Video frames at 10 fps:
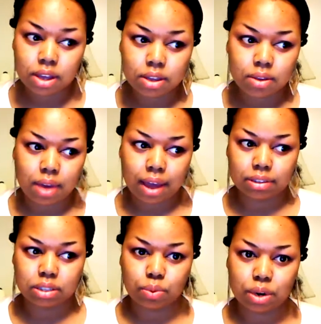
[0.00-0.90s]
you
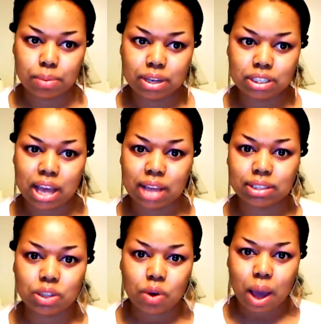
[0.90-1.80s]
have to pretty much
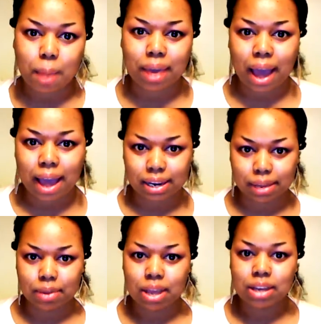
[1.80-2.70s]
still help guide them.